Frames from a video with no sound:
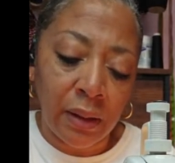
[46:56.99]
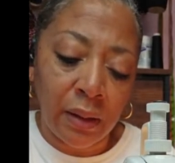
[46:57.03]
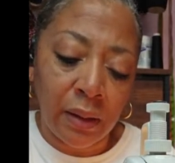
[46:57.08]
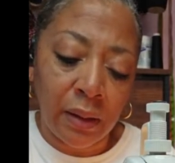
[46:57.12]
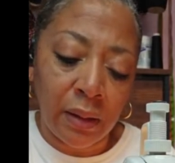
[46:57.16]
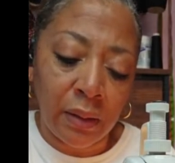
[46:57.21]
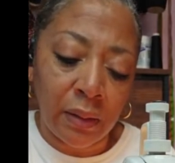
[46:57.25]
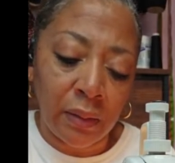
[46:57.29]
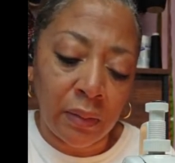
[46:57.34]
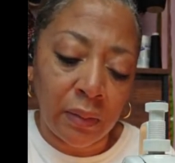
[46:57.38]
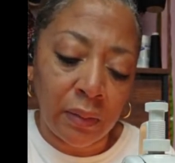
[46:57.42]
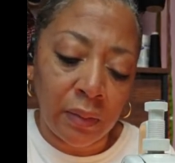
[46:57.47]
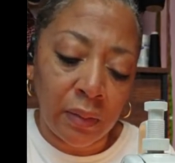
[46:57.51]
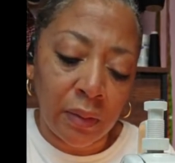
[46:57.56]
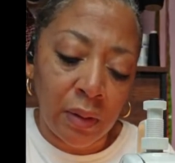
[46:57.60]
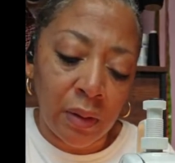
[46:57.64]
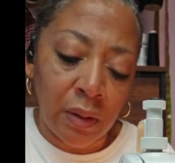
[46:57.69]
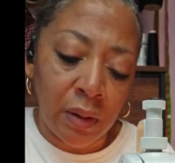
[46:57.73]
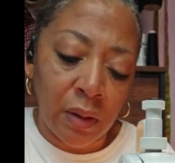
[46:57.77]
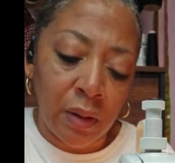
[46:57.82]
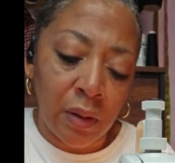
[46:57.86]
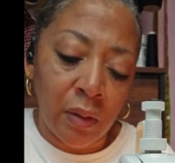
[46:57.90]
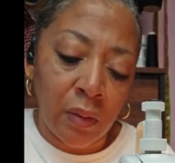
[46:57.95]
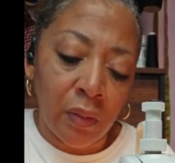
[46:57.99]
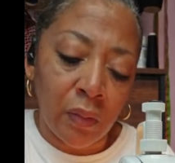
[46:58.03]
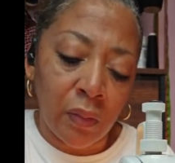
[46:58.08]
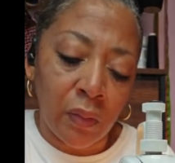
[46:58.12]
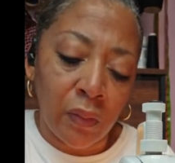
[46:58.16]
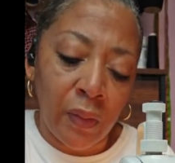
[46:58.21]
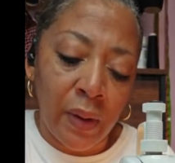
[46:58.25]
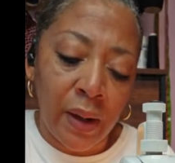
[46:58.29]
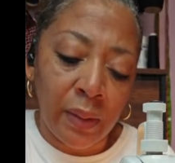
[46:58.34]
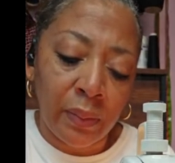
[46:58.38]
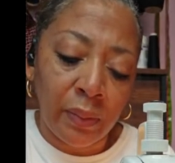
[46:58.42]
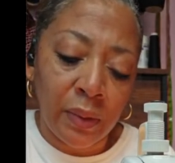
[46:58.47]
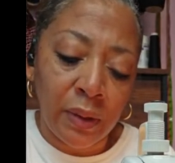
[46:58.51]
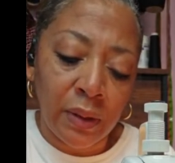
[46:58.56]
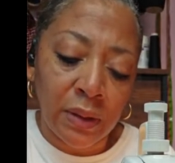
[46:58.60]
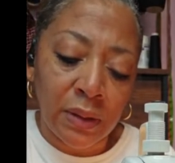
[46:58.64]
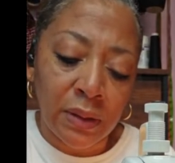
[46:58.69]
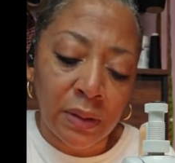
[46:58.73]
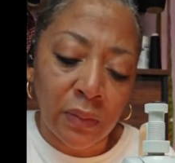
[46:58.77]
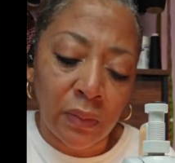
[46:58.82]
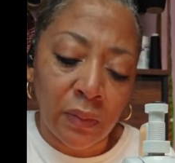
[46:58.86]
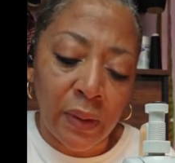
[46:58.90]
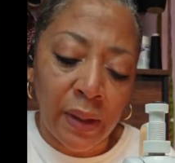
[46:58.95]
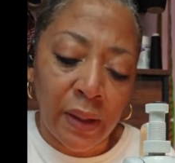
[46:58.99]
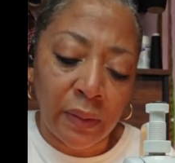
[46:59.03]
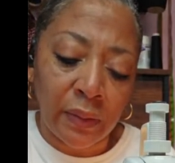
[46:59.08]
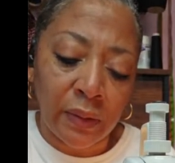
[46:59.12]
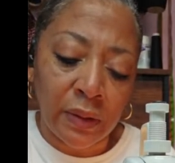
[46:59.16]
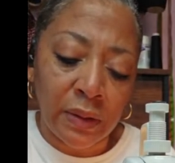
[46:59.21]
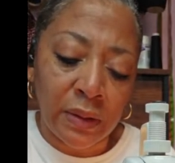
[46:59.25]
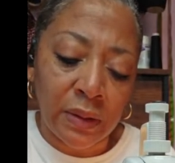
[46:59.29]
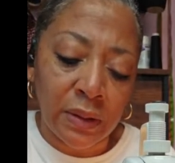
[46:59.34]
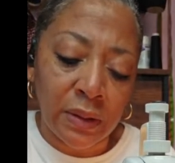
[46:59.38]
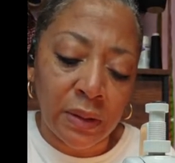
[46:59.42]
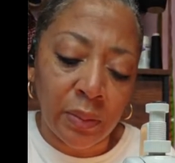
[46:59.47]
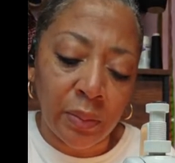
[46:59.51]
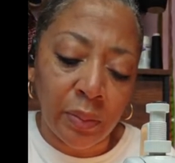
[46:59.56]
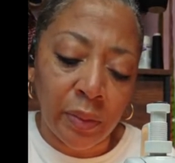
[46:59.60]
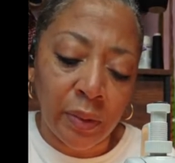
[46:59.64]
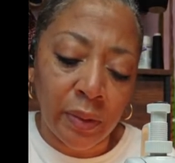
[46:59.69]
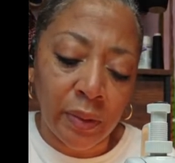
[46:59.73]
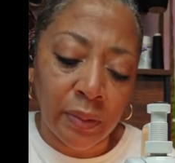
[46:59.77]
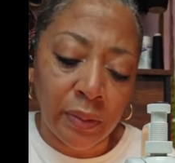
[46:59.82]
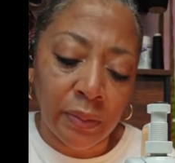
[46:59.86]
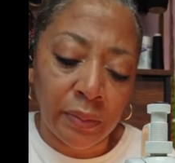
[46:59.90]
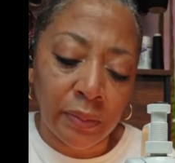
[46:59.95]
and wrap this around the zipper.